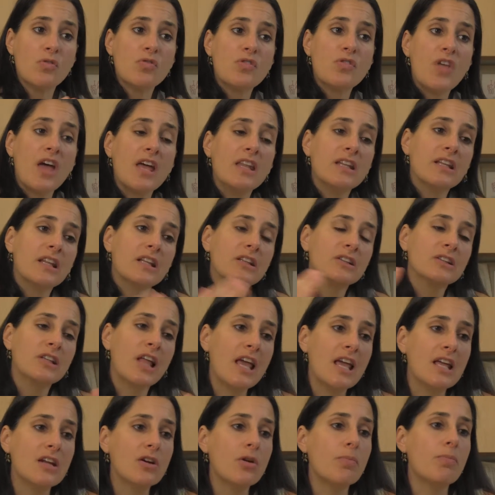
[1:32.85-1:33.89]
then
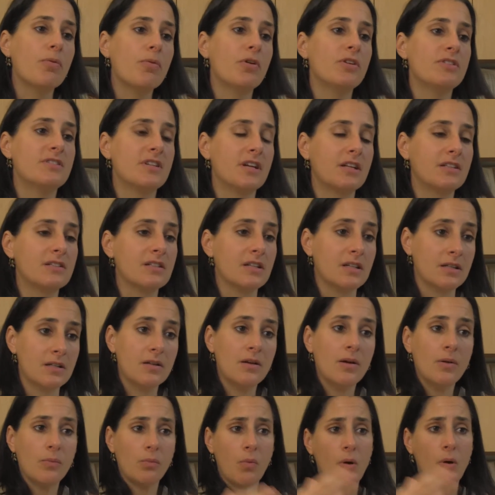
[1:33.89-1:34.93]
later predicted
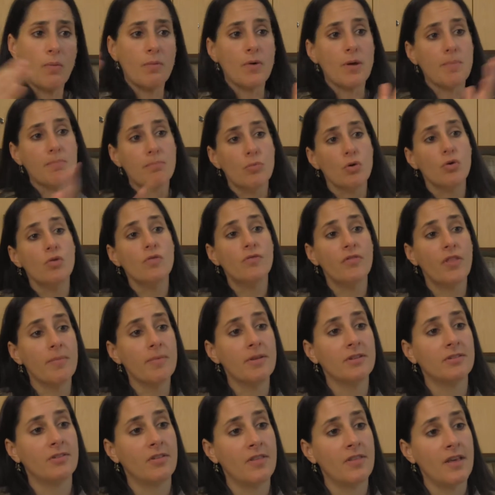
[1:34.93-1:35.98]
when we moved them
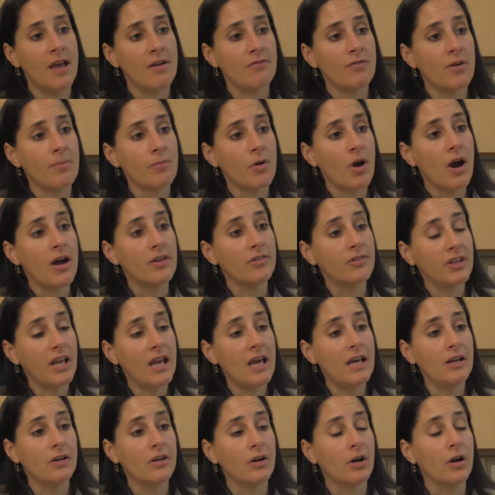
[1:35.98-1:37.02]
into the fMRI
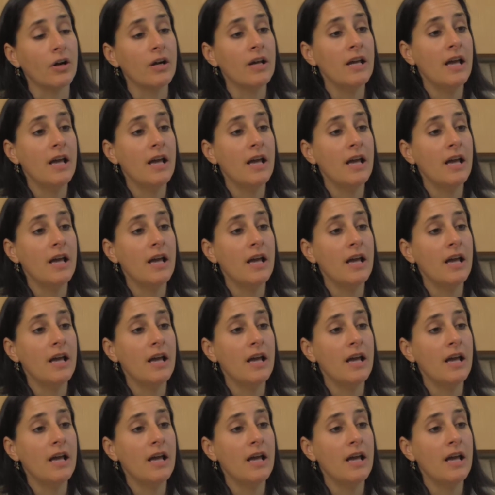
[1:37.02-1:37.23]
scanner